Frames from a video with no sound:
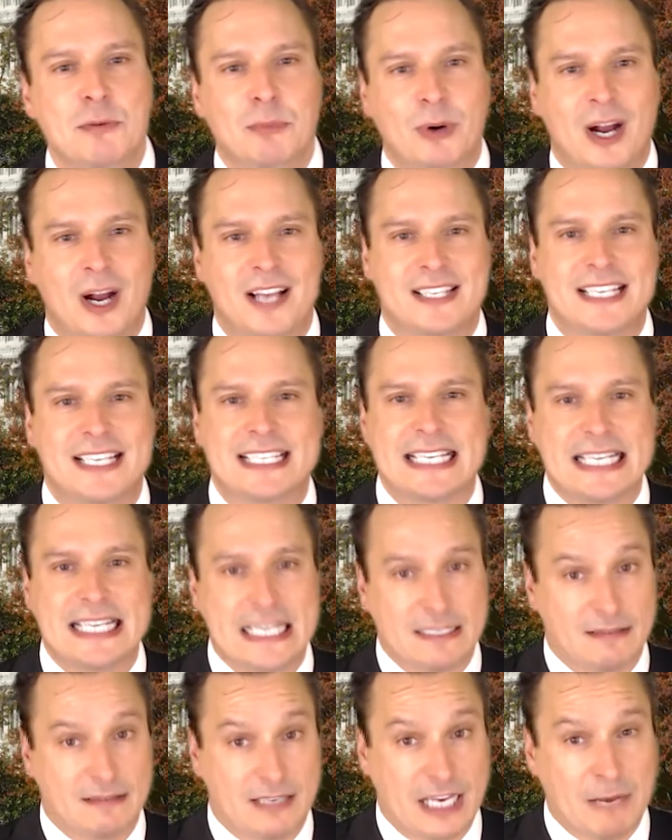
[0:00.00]
process in
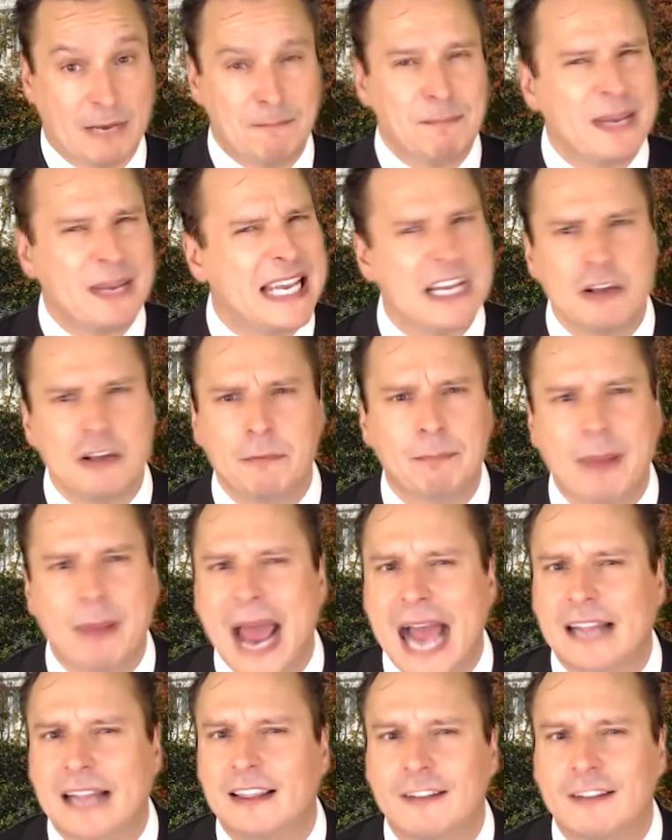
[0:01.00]
England and peeled back